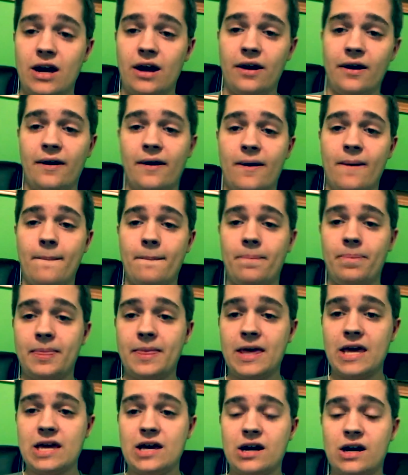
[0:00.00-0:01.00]
Um,
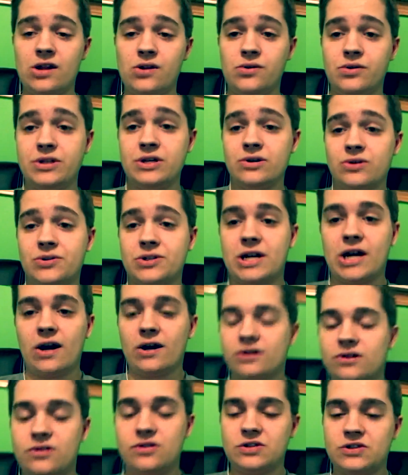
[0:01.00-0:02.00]
the the old
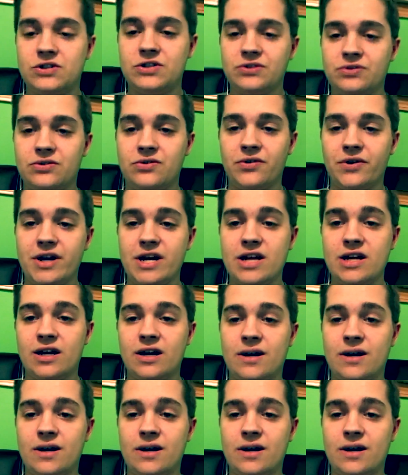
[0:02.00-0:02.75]
characters are still great.